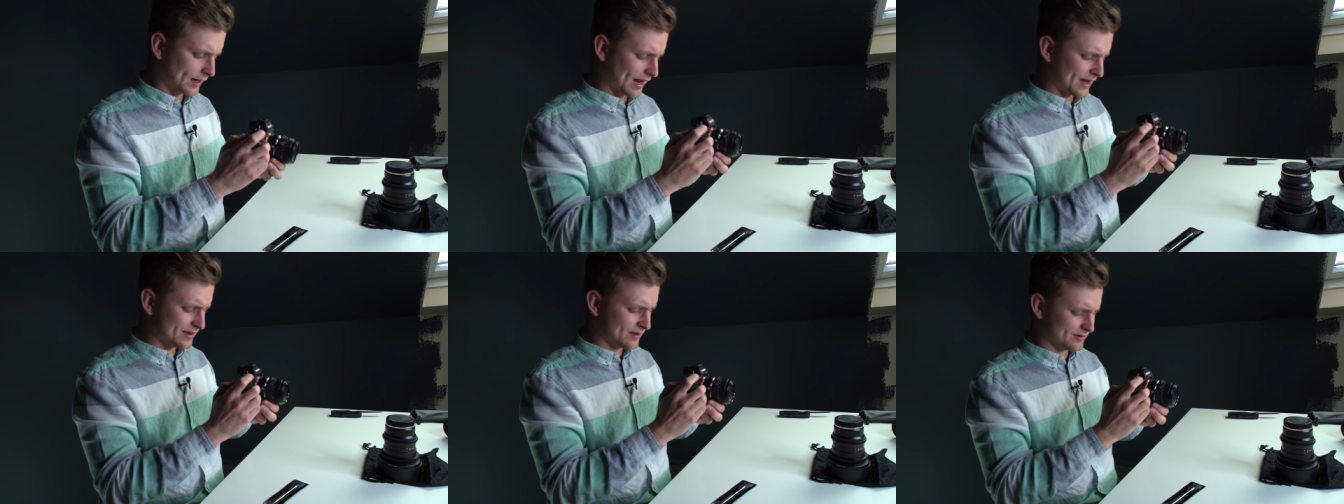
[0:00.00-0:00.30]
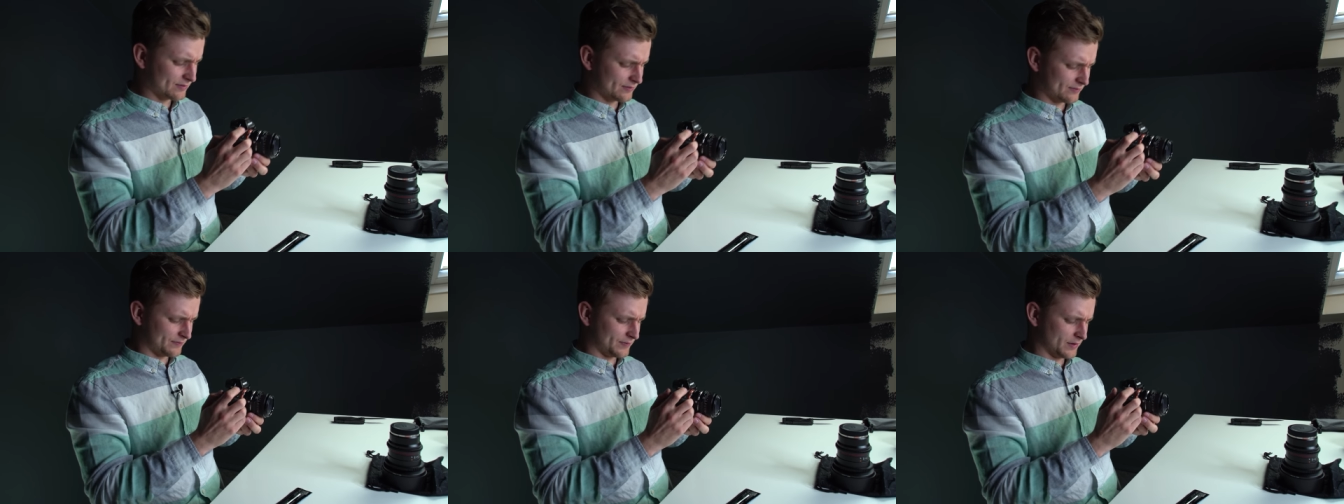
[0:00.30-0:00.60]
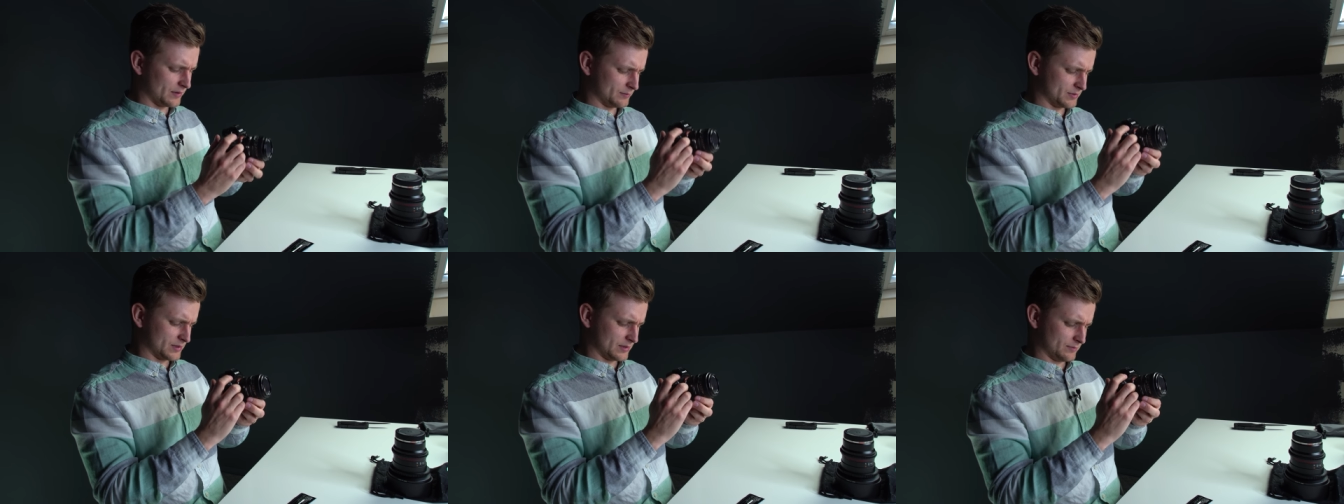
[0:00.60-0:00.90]
either
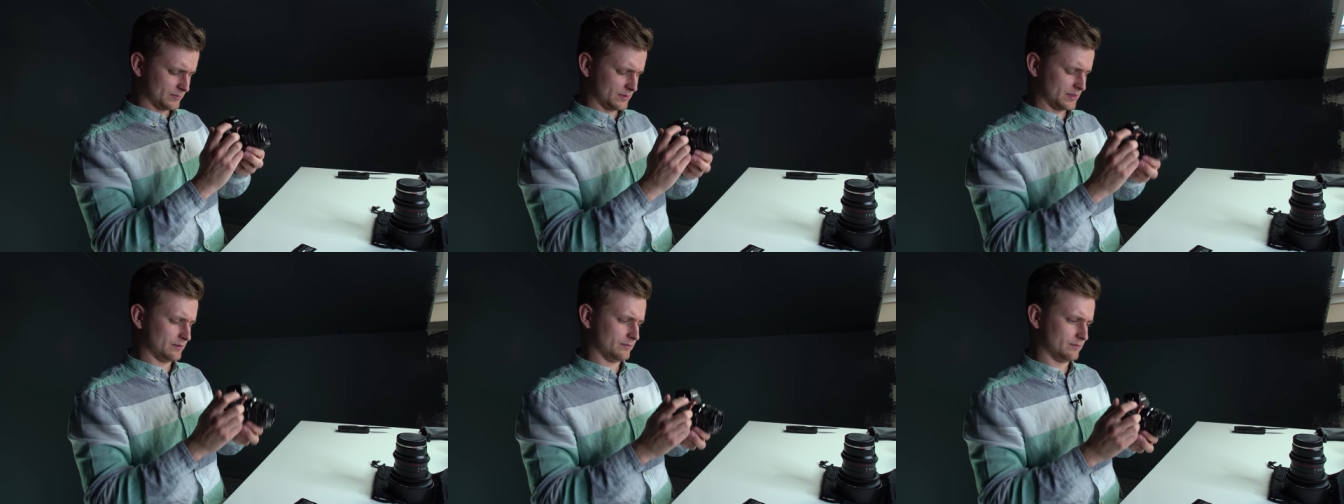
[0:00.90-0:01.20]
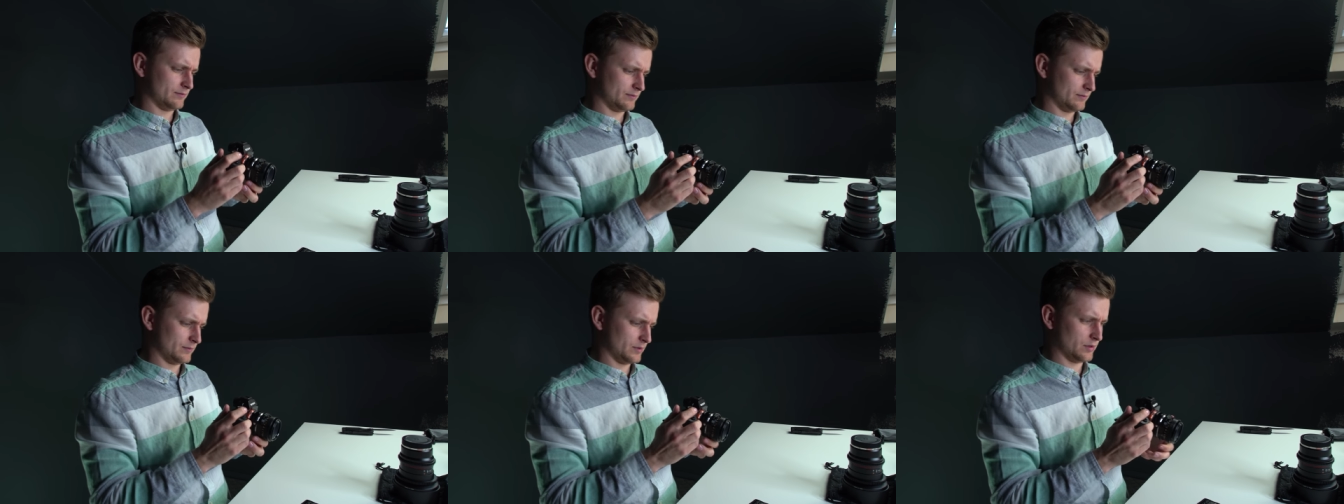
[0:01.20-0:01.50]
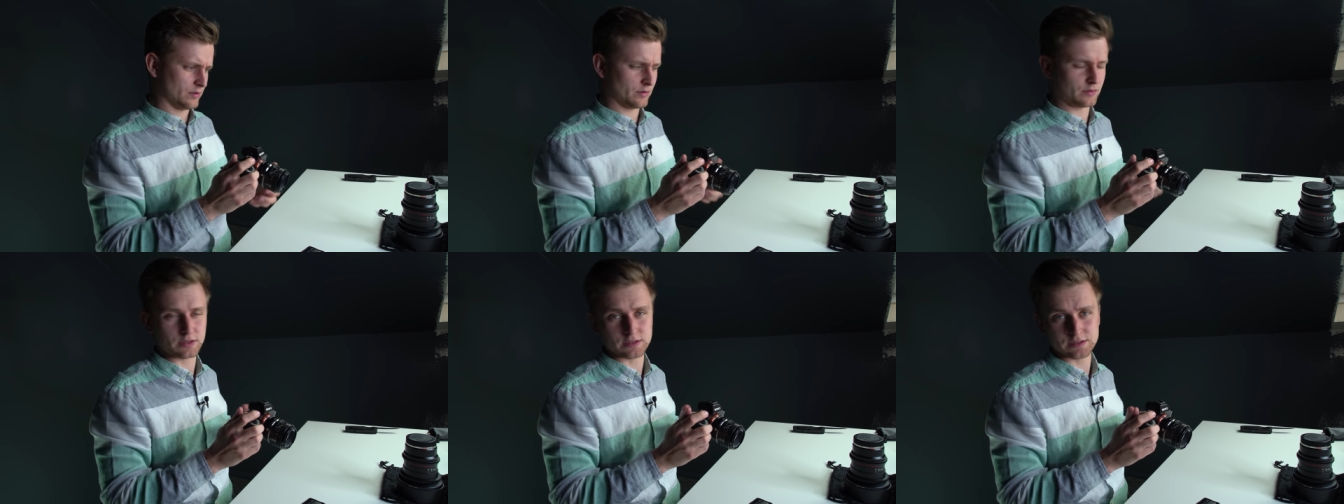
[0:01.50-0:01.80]
film something, you
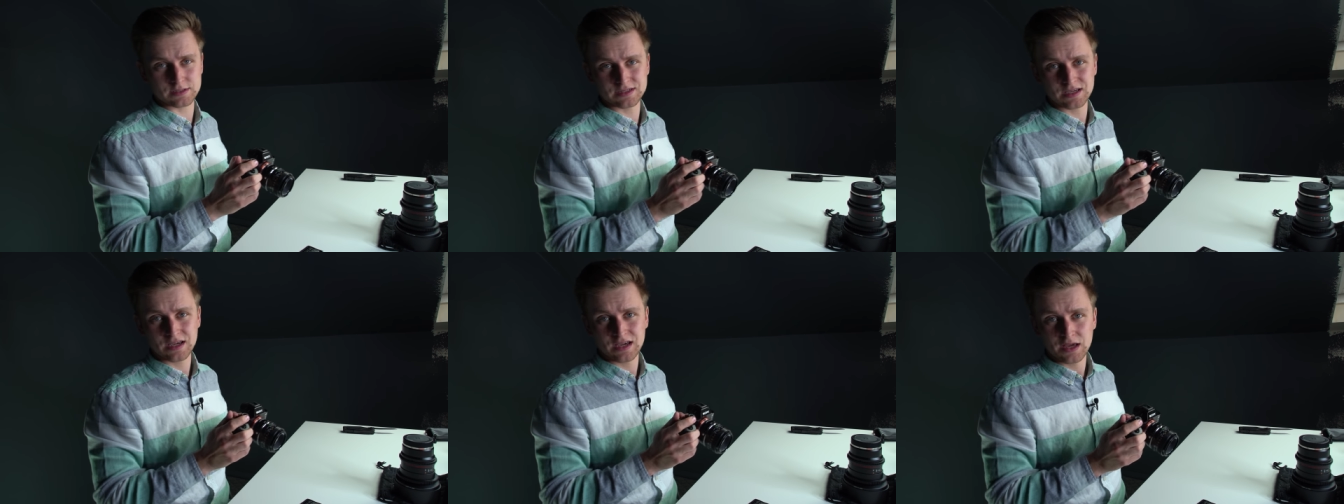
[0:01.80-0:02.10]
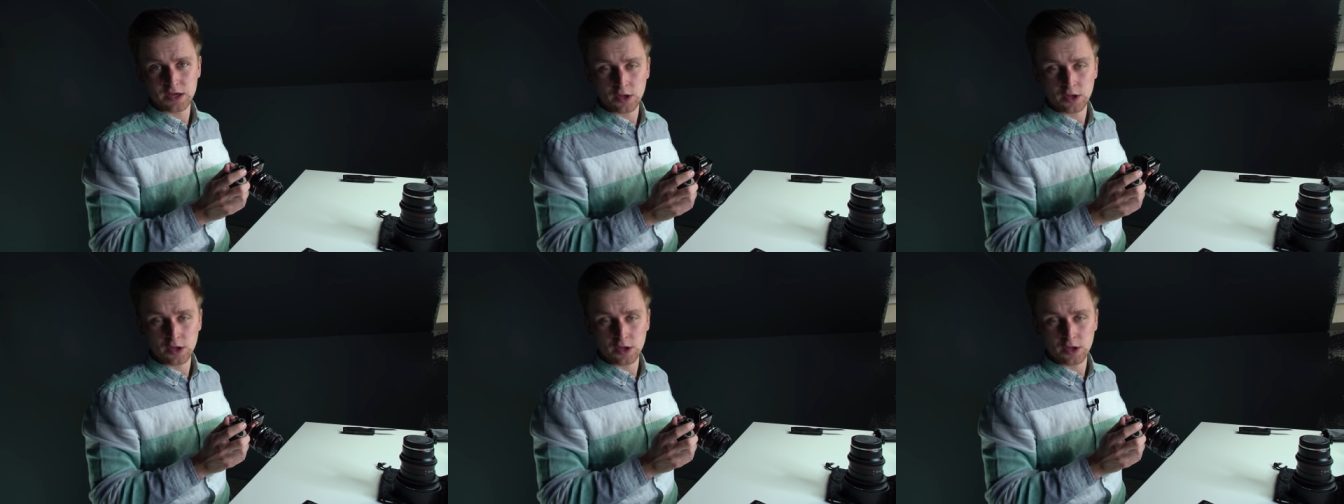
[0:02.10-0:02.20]
know, because